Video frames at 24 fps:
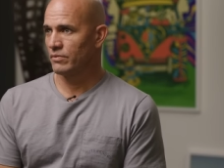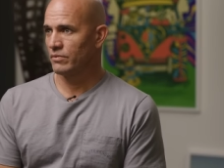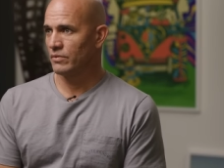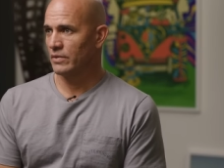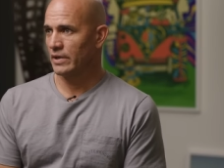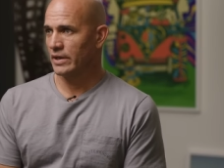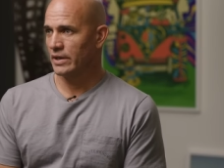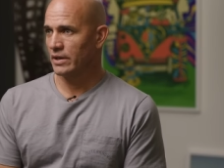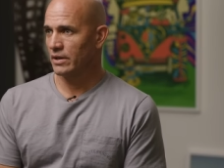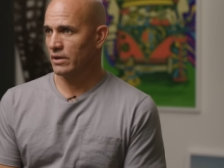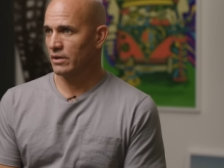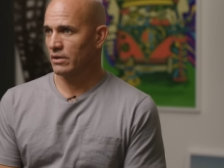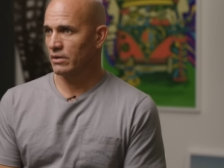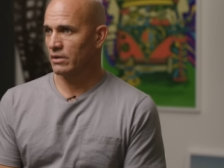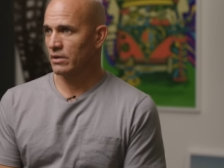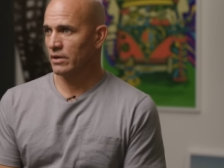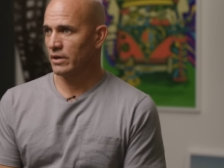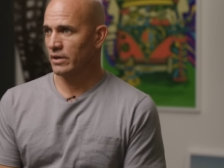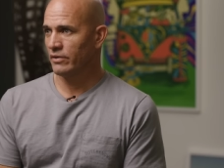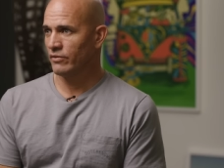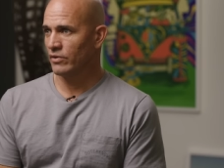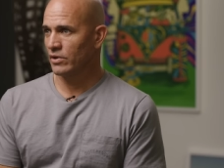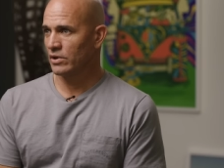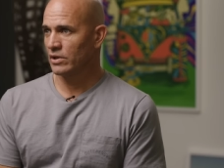like
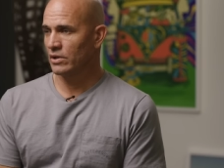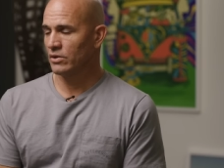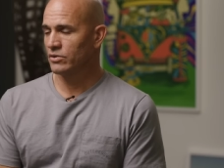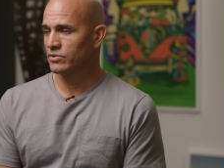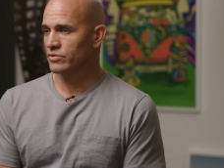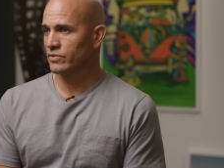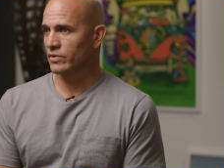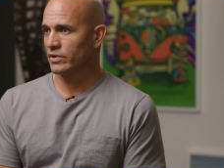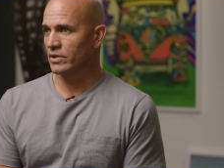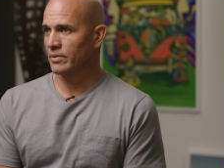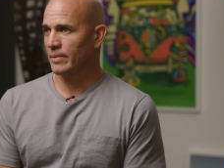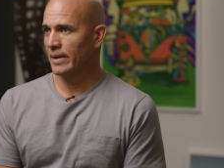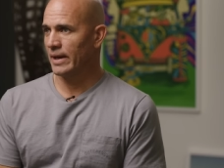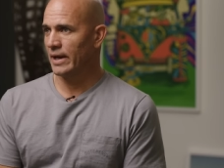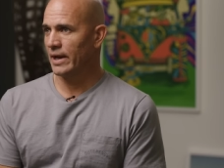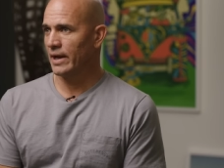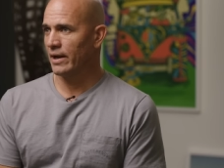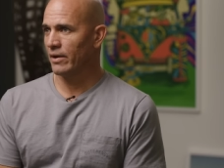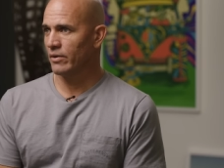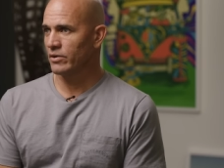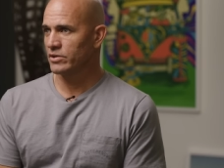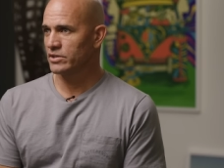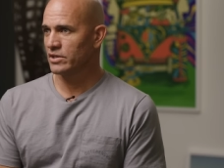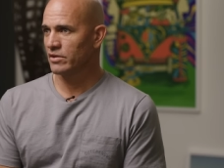even close for the amount of
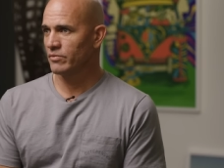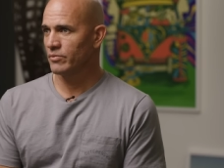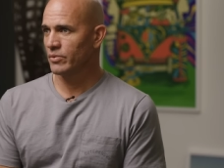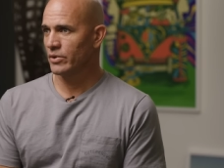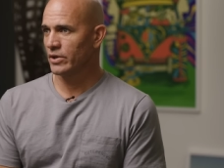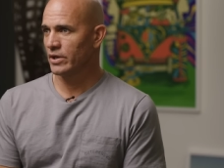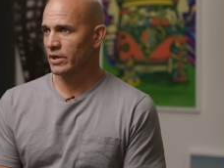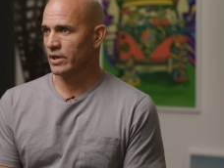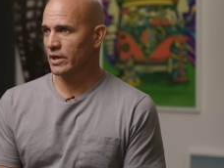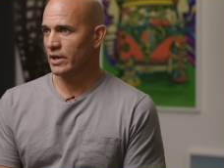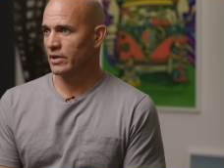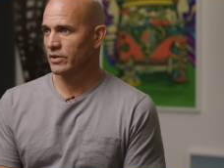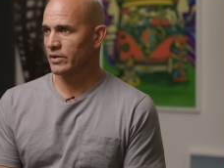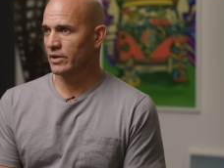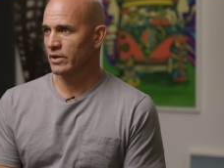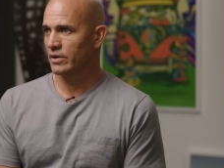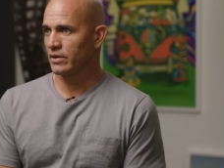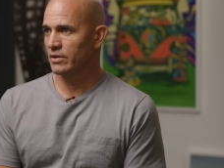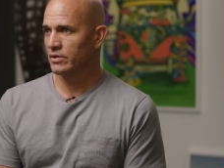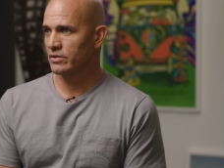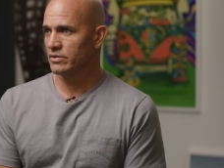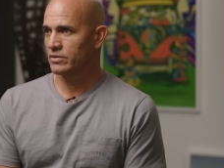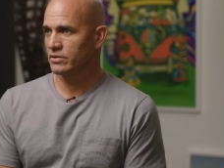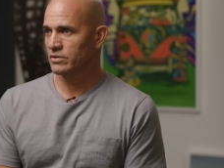hours I put in out
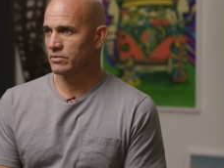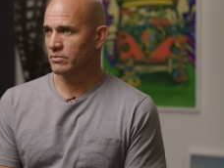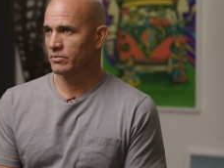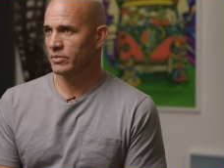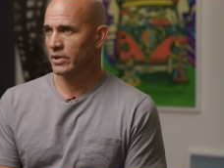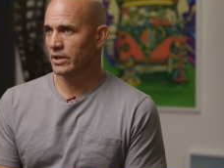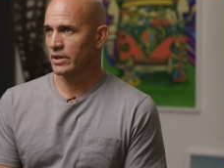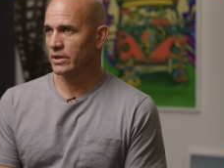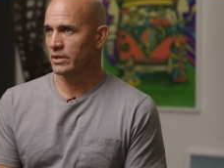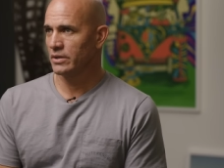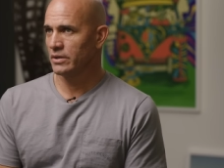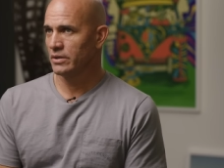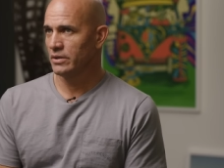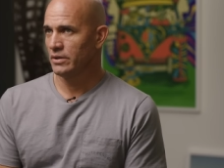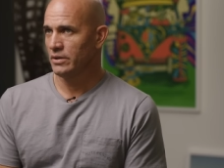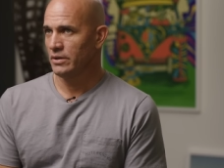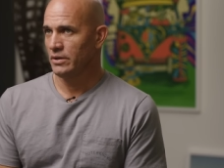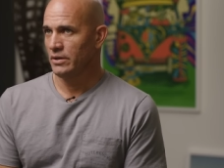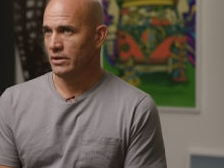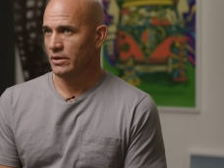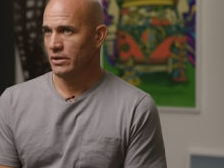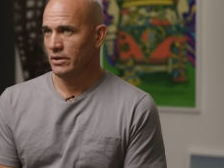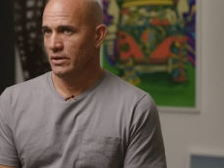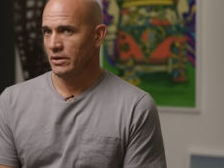there. But
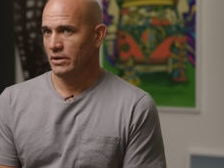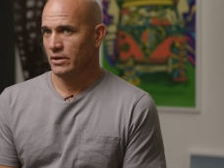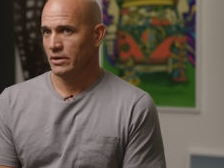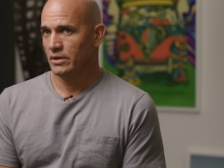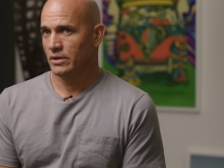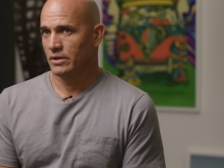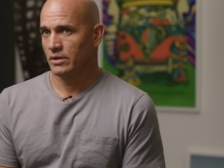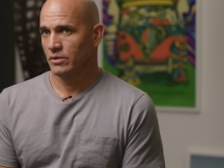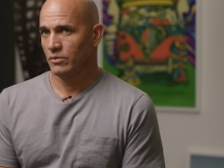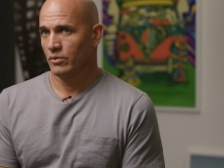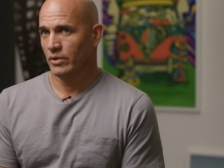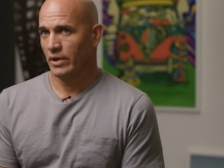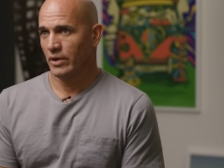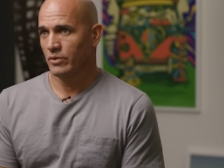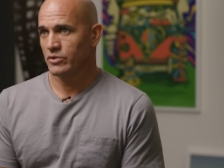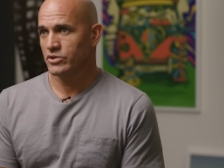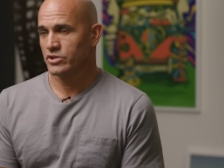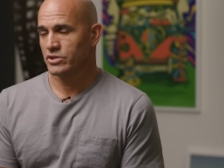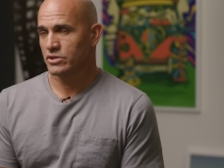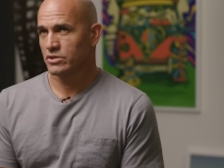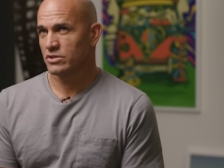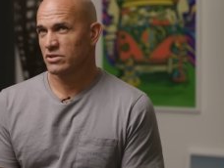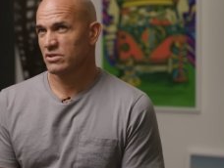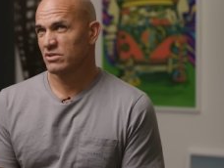when I
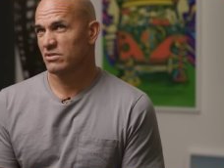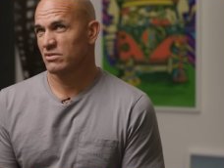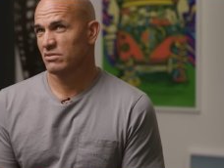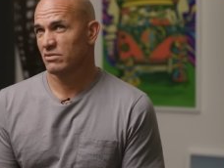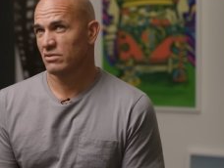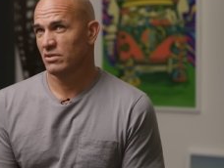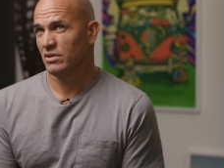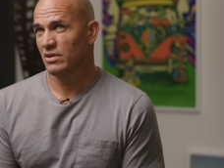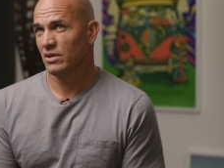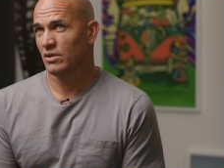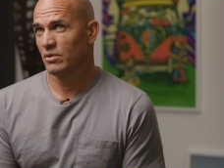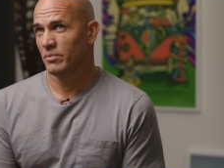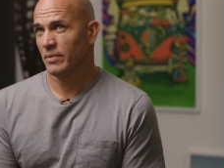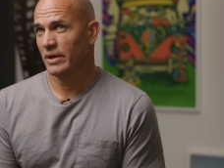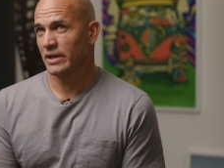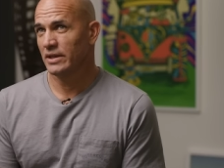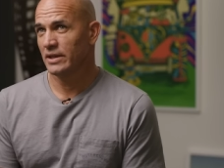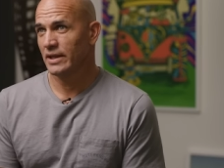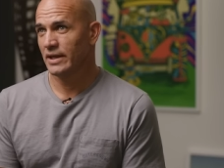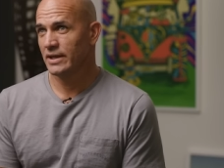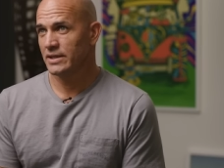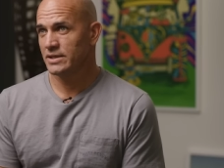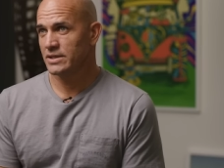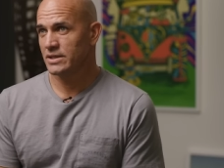was, you know, in my
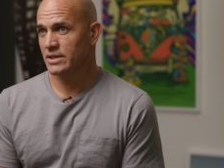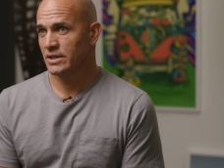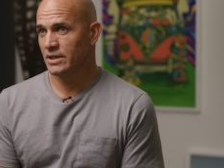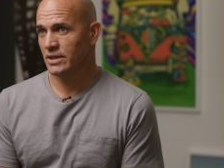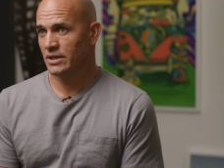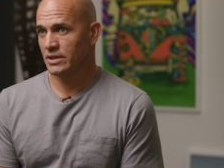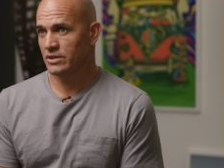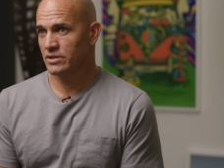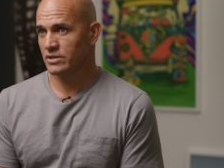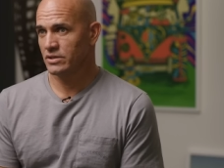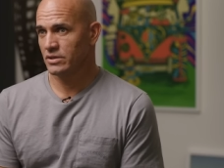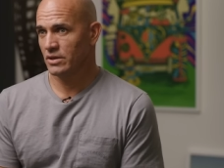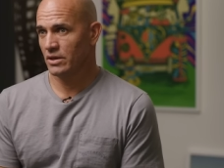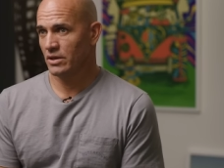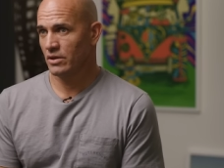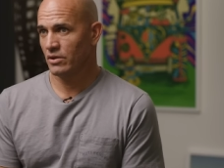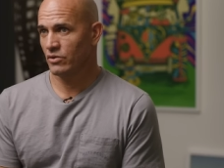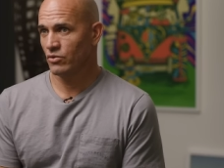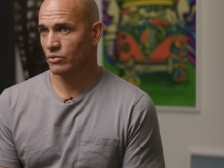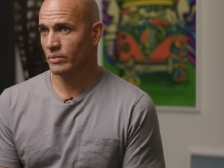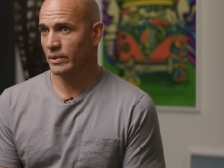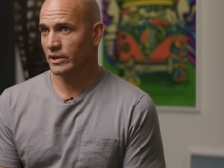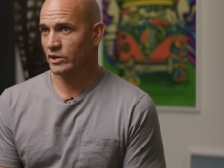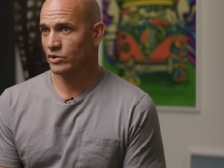late teens and
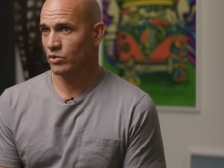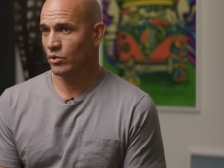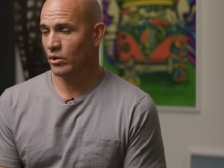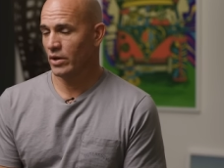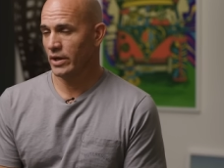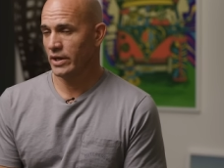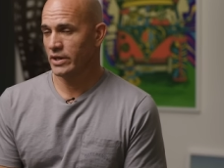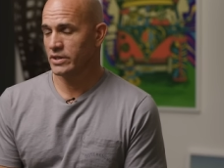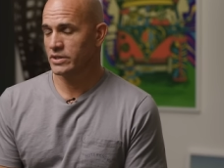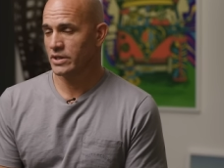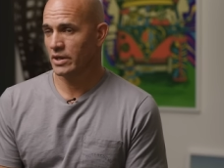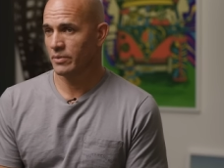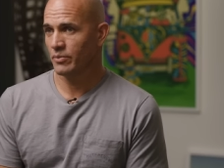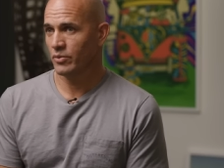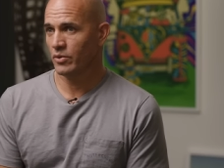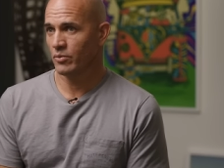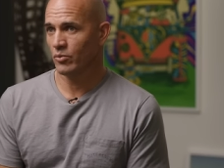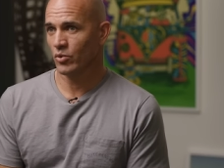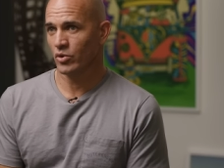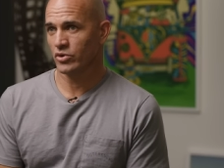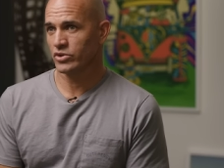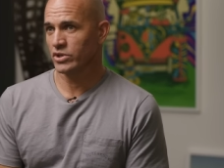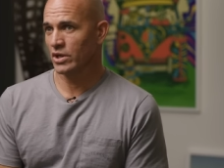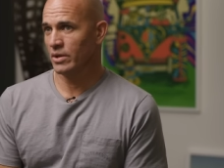through my 20s, I put
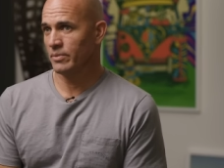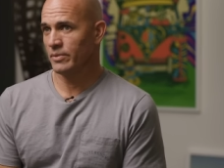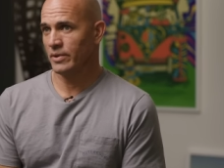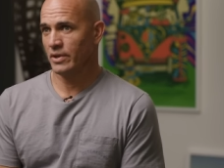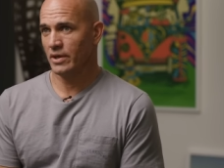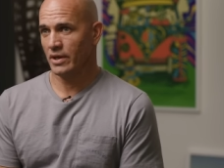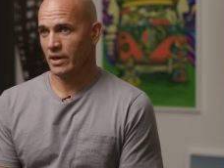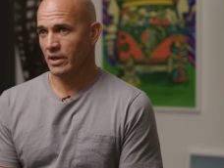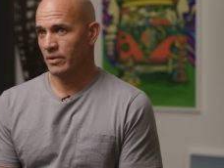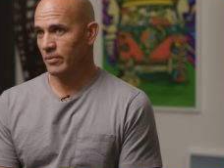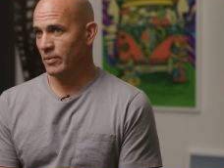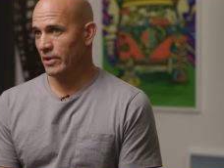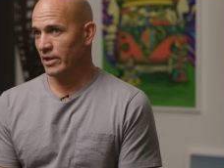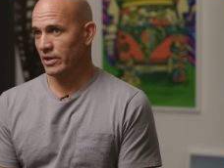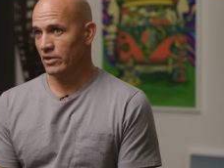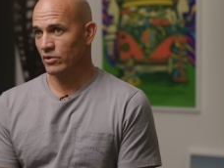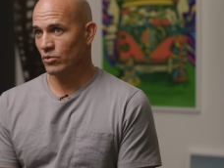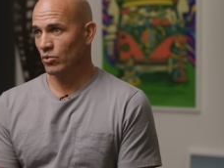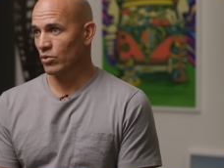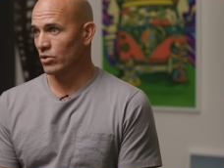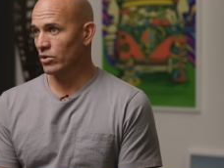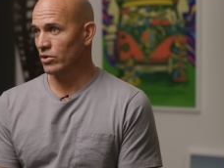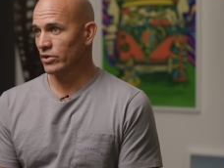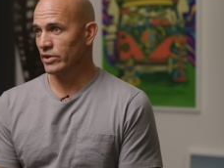more time than anybody in
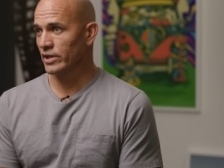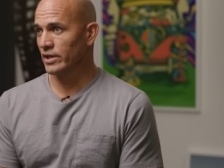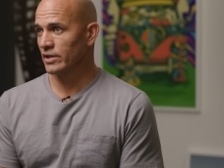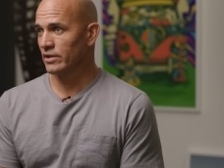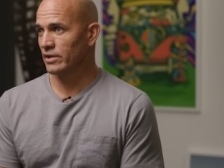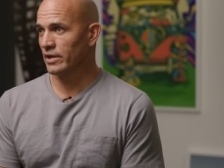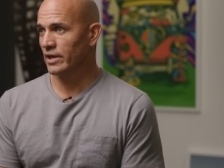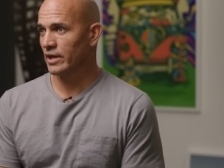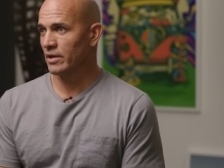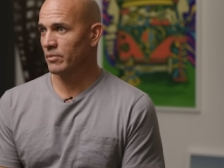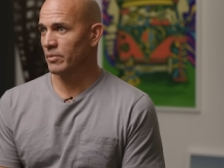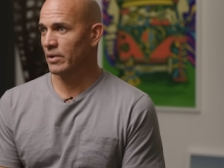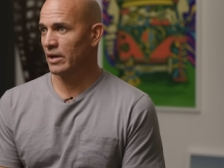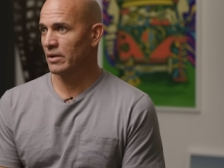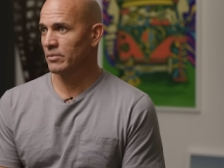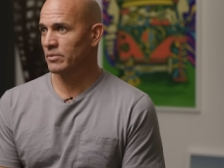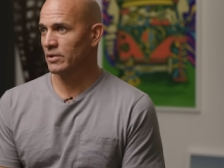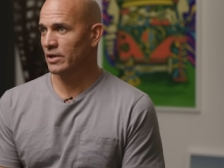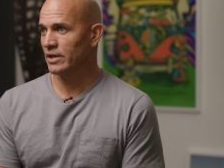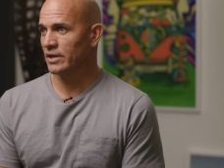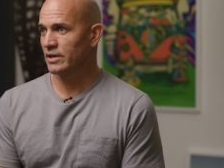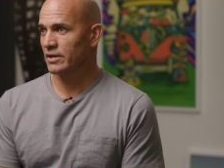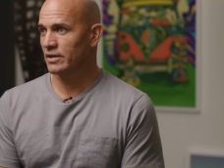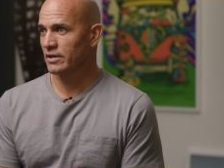the world on, at a
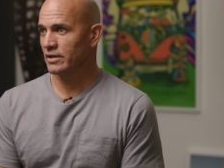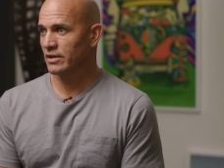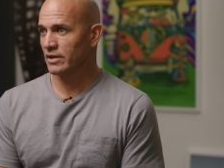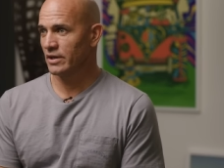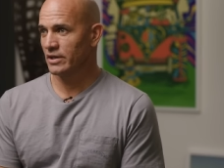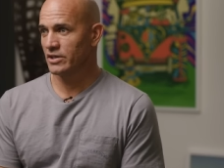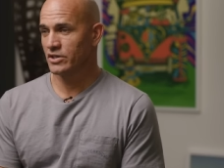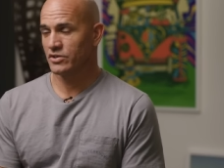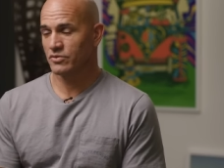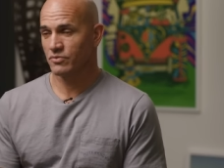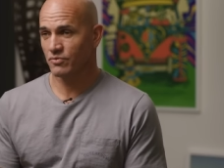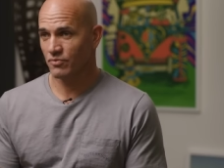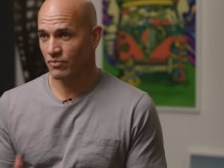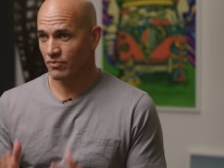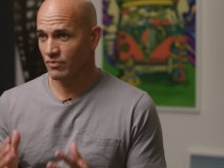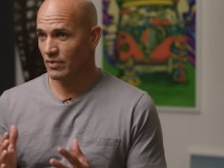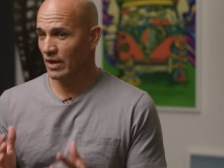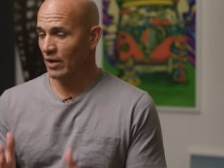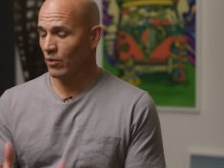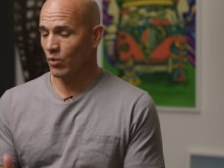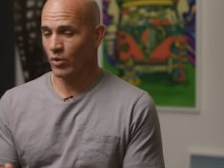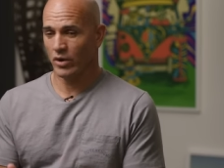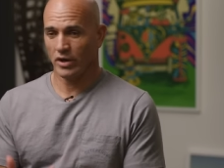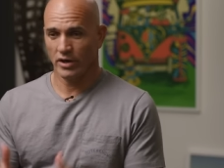pipeline. I just,
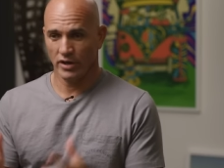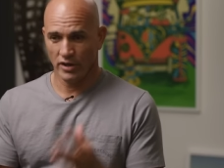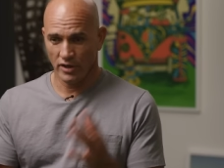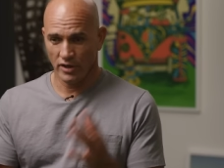I wanted